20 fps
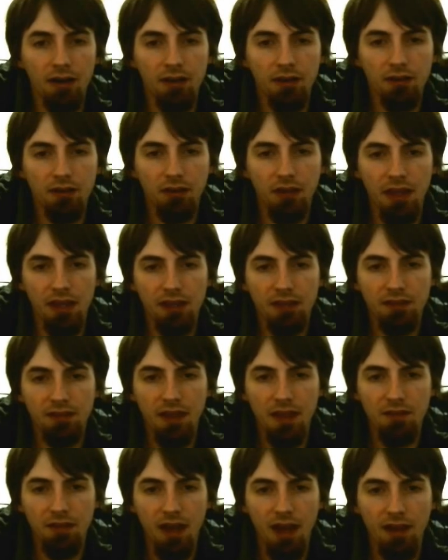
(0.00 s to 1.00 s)
like,
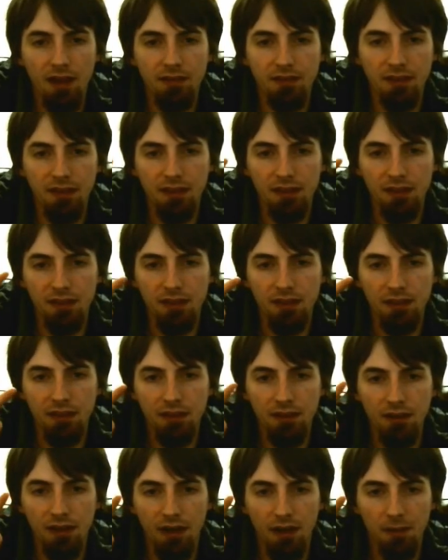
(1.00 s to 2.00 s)
they've got
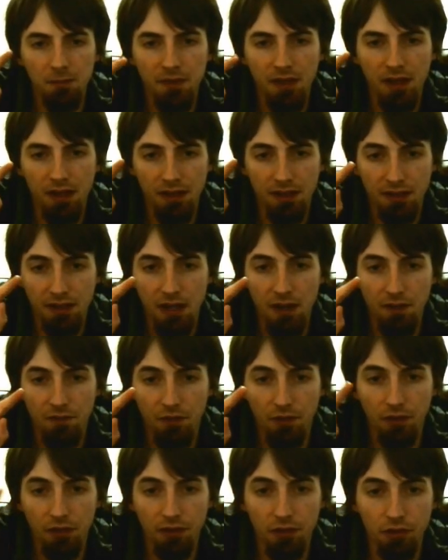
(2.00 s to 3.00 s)
the, katakana
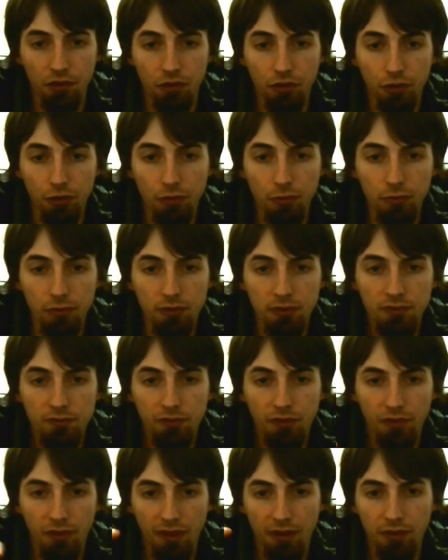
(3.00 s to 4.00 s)
for U,
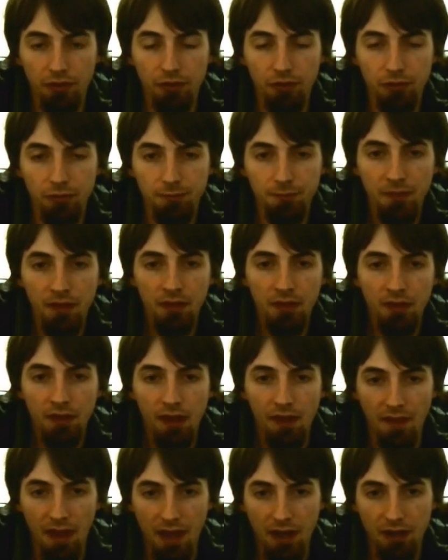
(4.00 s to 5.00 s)
for the letter U,
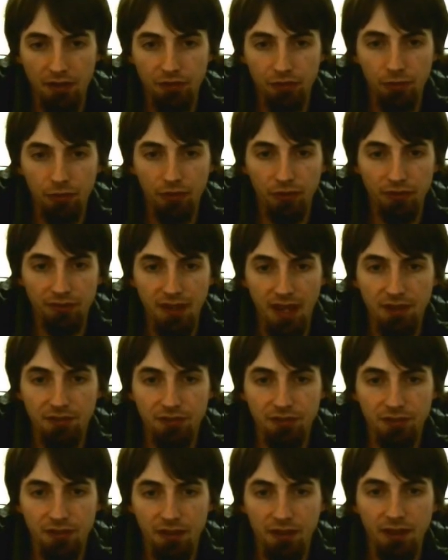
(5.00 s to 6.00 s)
and they added 2 little
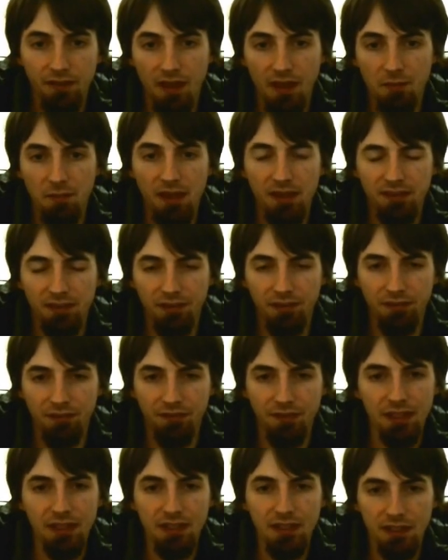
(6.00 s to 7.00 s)
dashes on it, and that makes it a
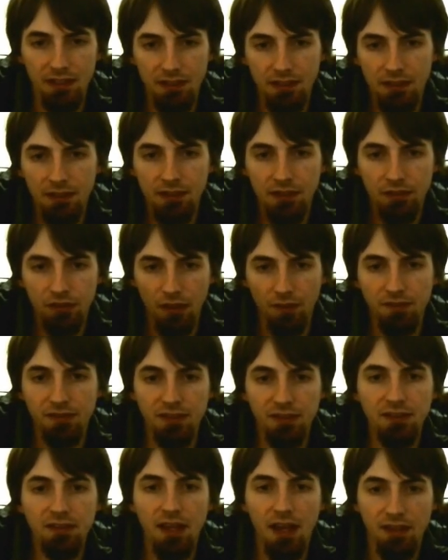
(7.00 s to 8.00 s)
V. So I've
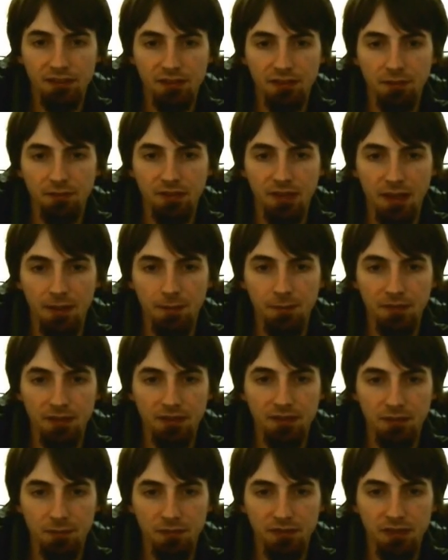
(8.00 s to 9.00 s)
seen that sometimes
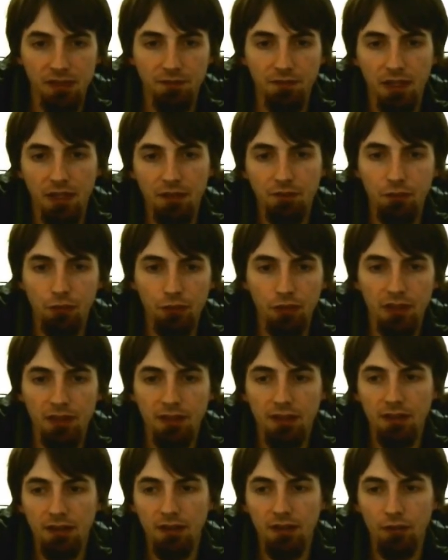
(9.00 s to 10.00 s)
in some stuff, like if you look
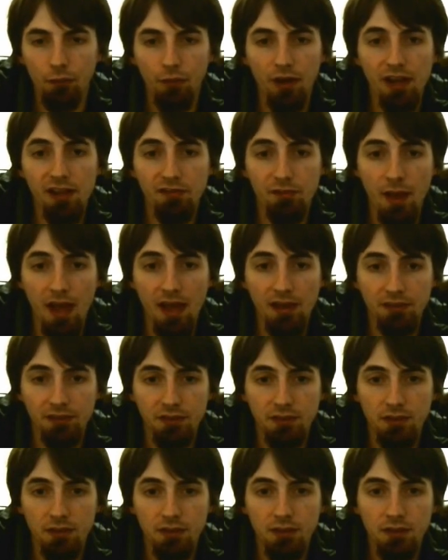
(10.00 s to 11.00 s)
at, Rave
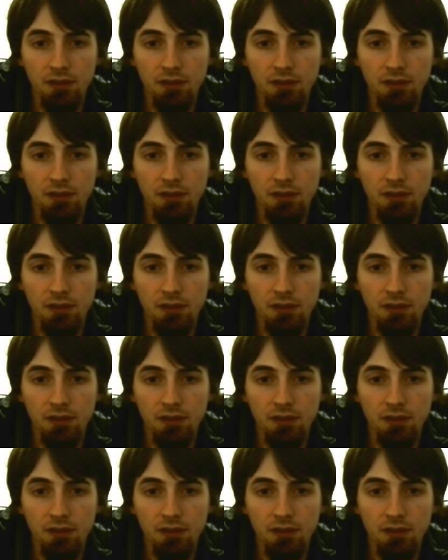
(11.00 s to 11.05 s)
Master,